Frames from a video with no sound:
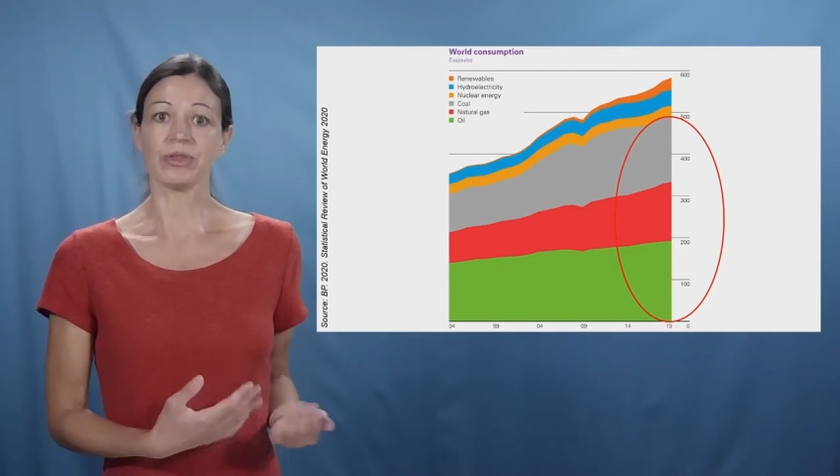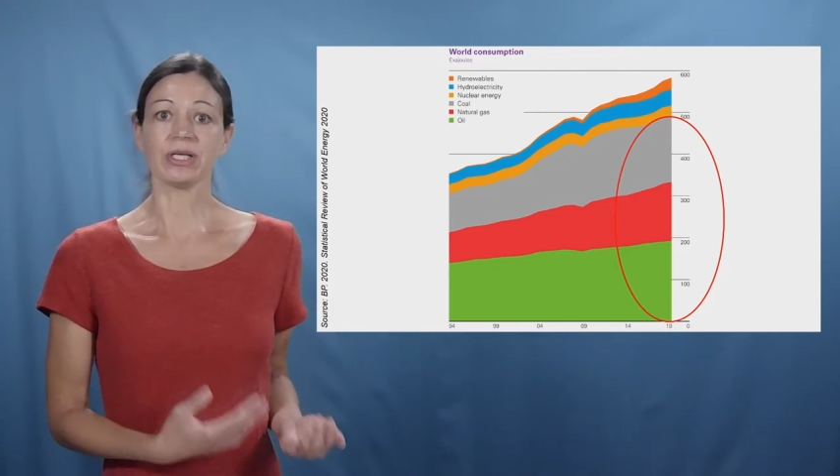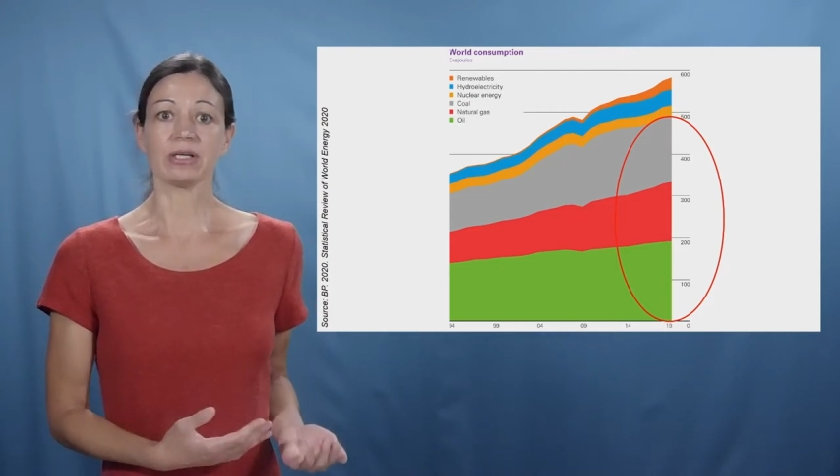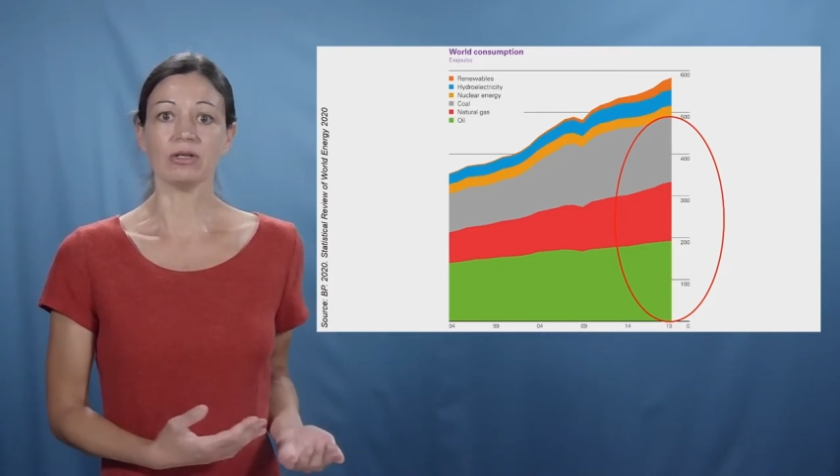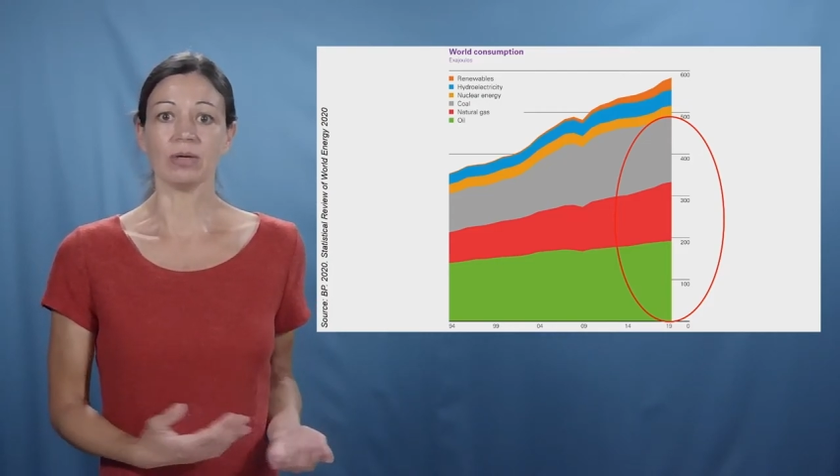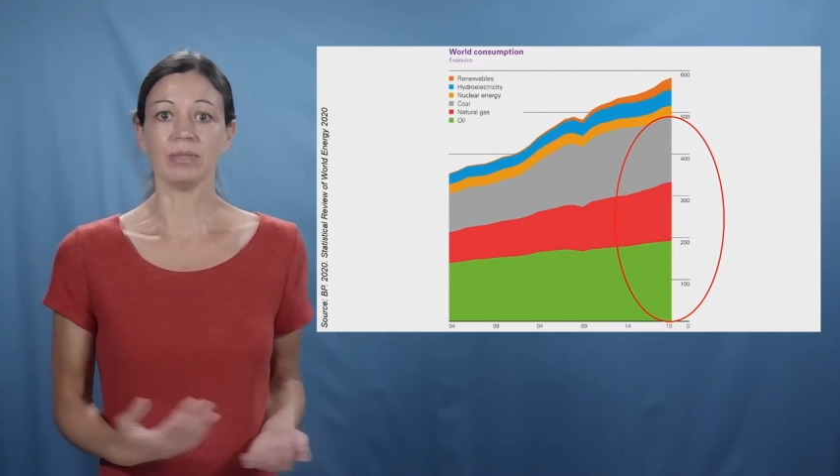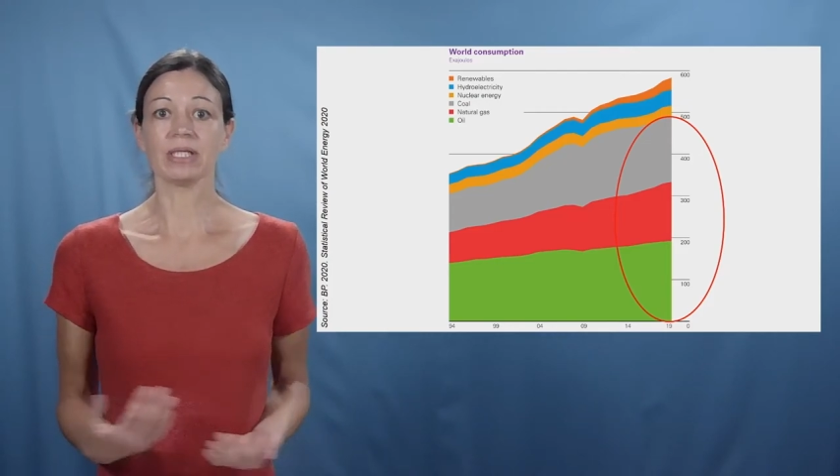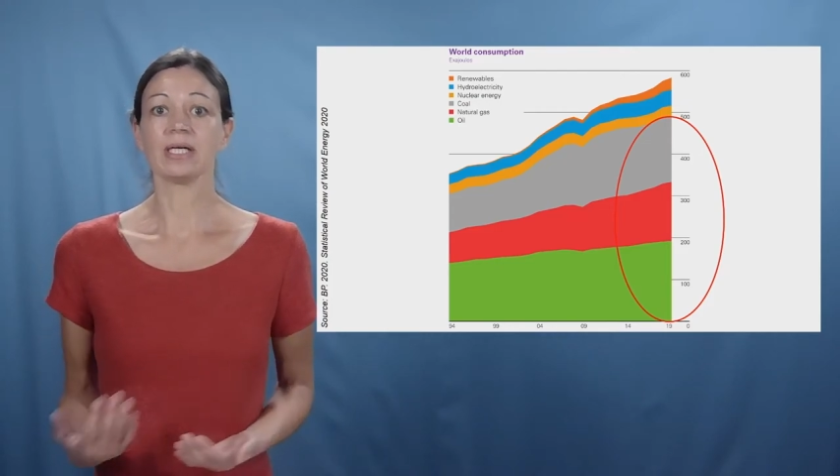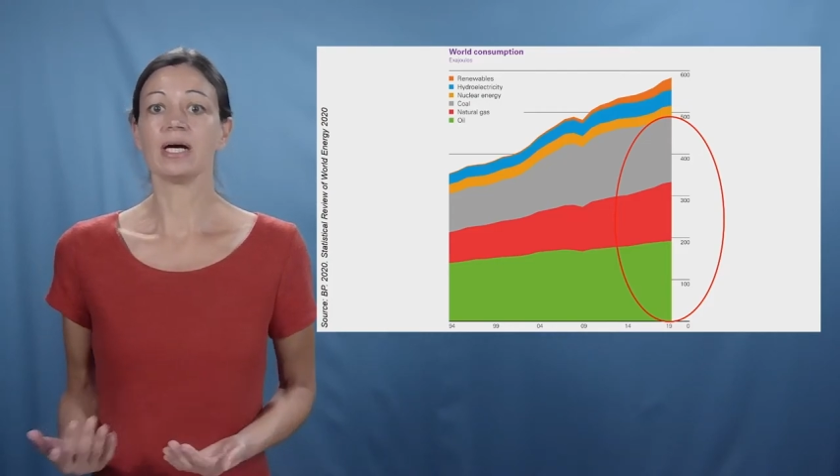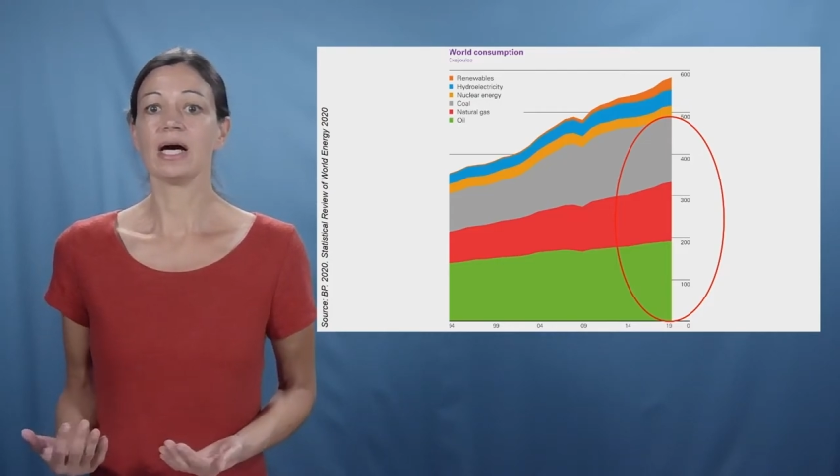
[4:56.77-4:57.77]

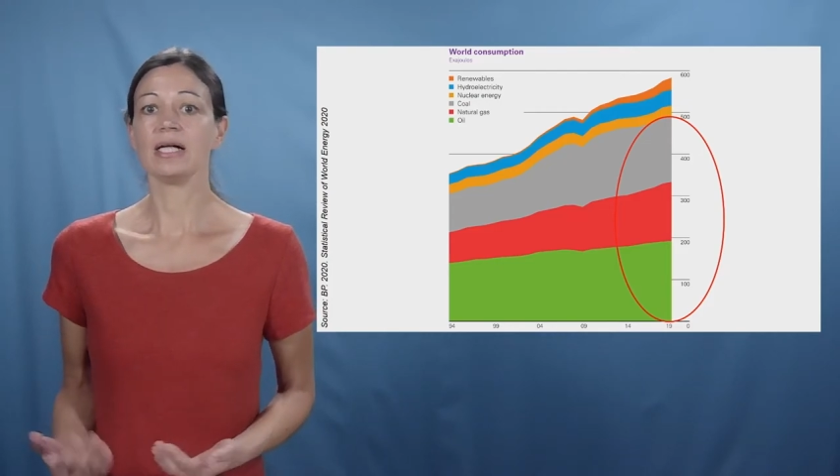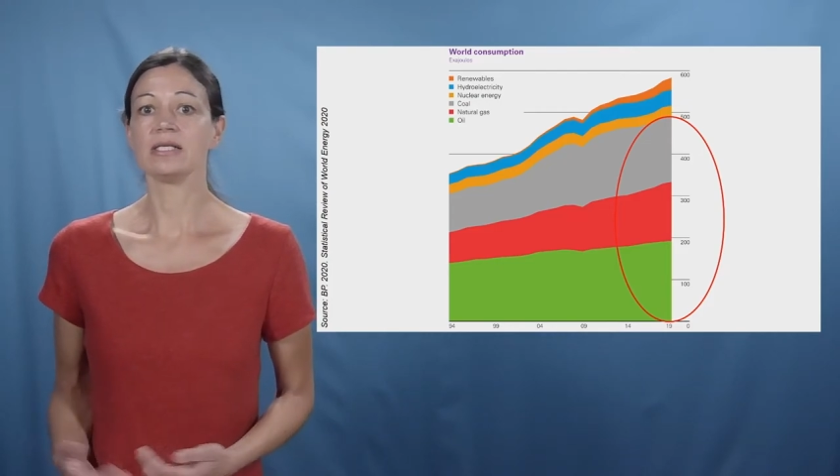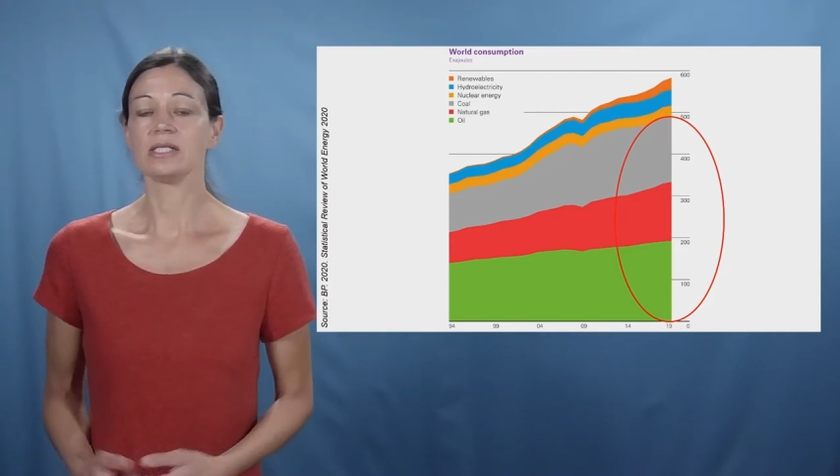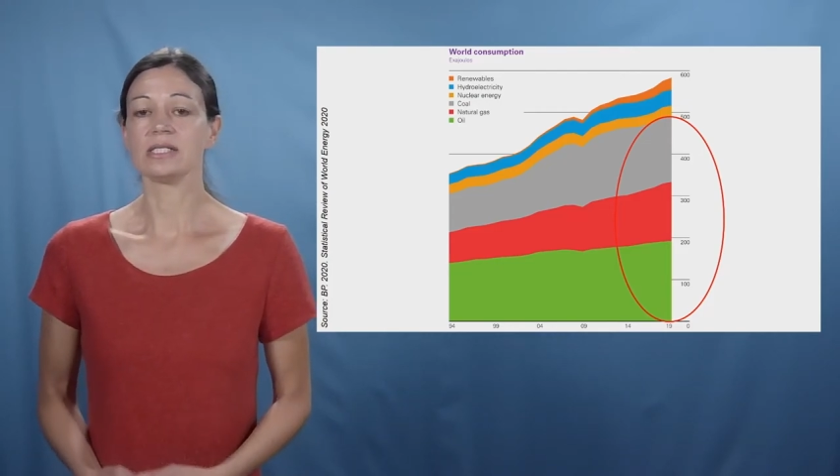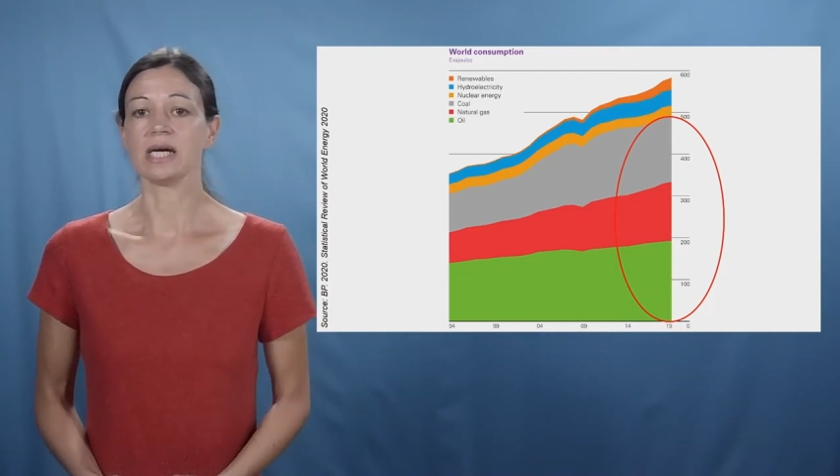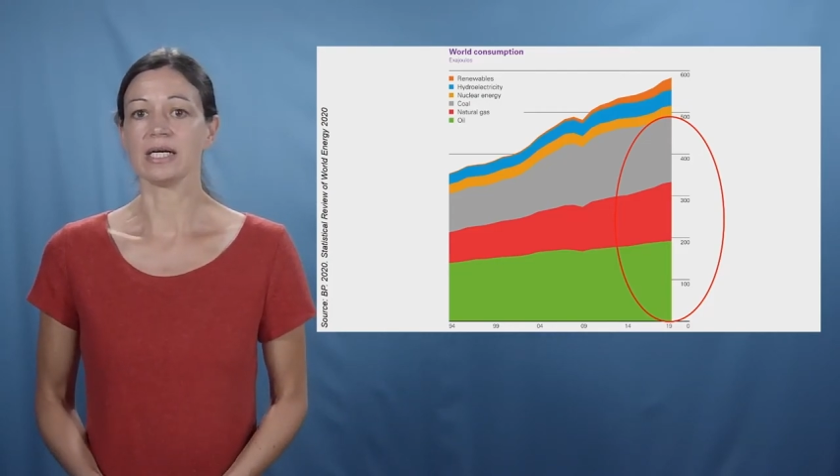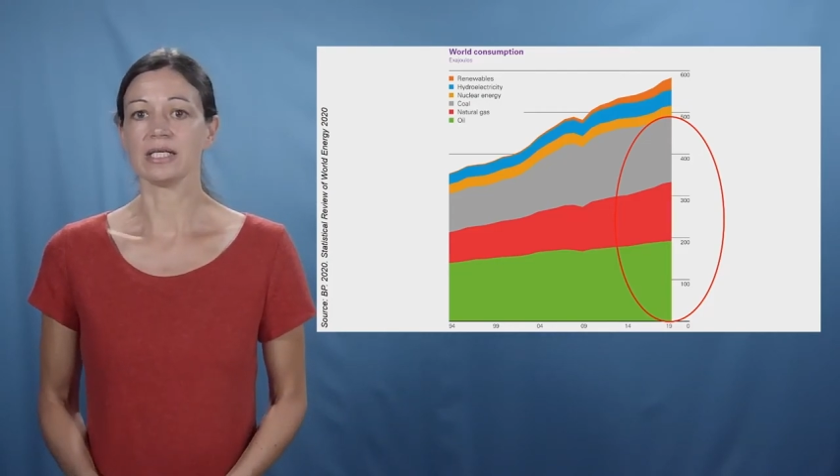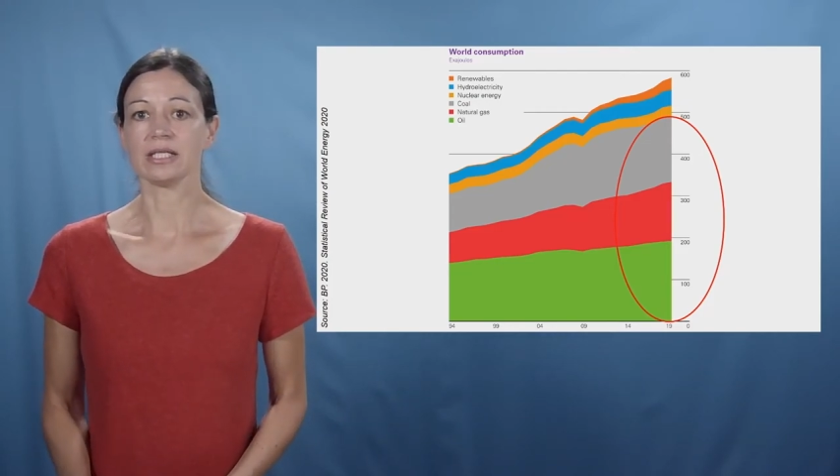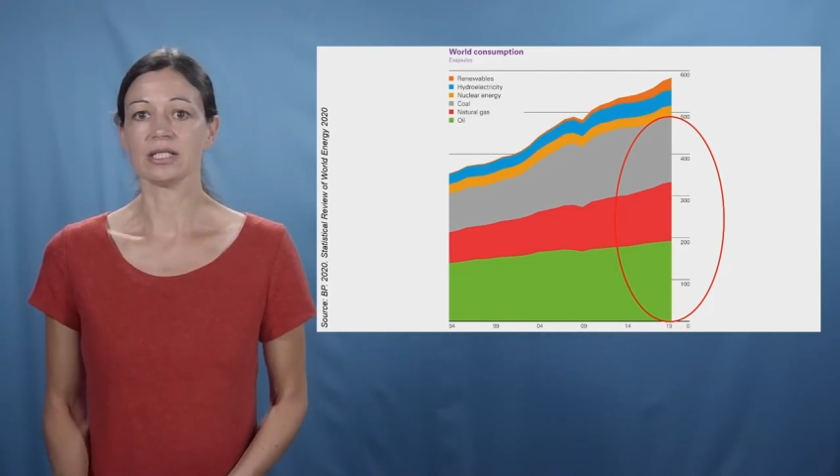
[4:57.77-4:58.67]
economic and societal